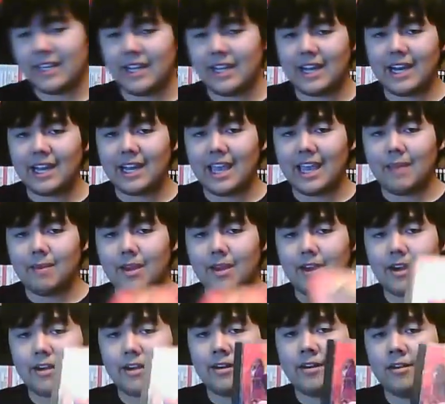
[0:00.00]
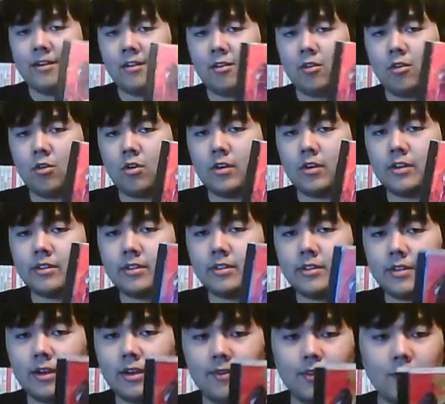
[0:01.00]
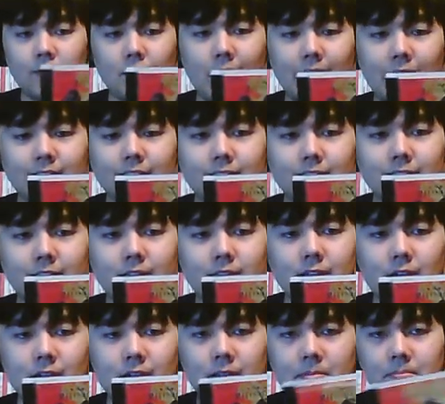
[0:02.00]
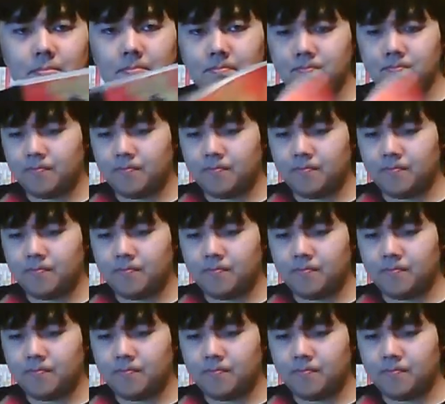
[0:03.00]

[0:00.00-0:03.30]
CDI game here, Lords of the Rising Sun.